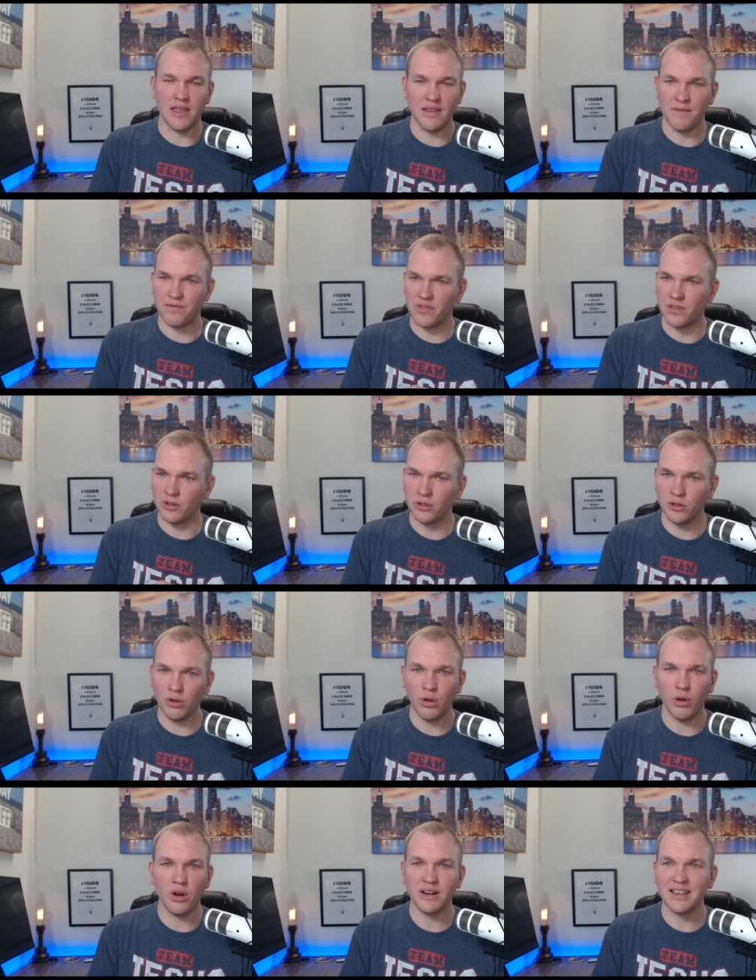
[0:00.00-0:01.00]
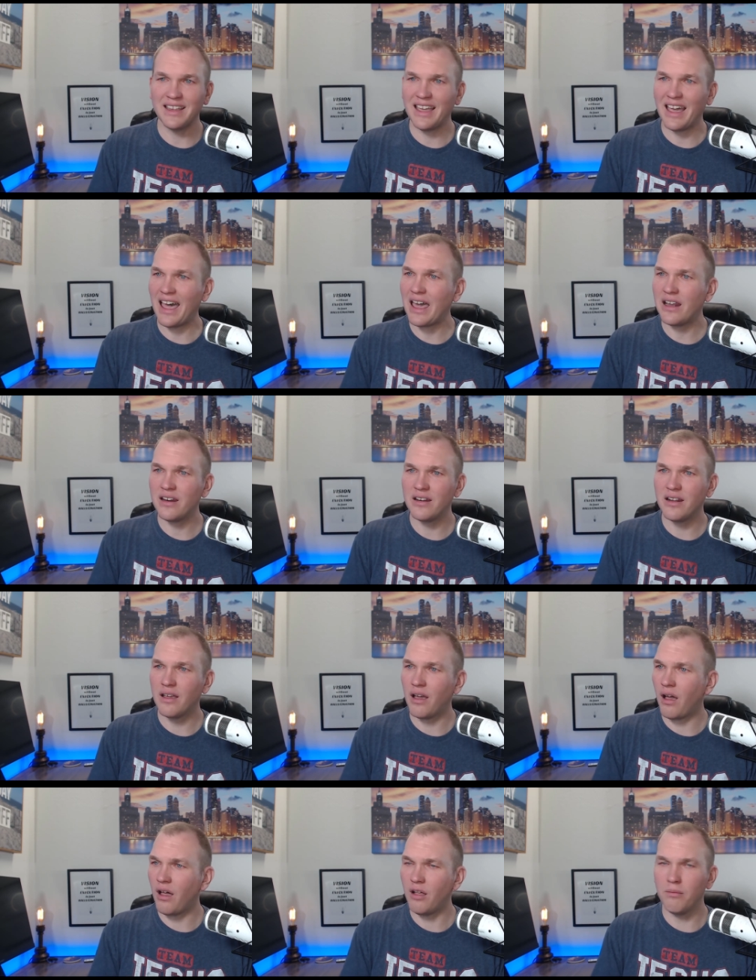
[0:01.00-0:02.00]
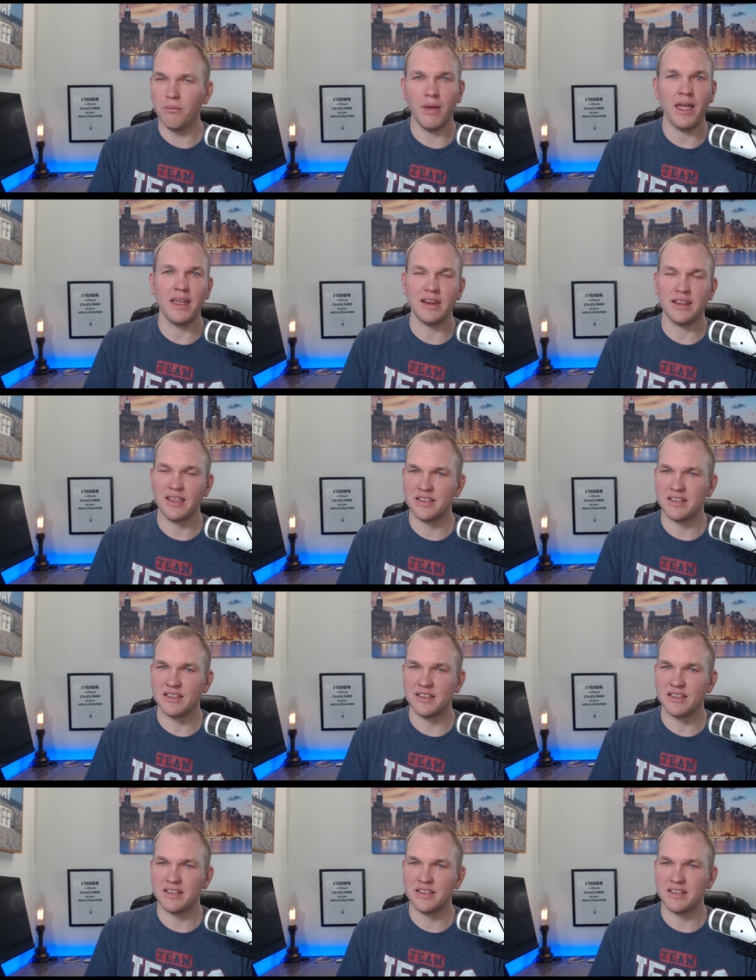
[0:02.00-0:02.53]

the Lord God Almighty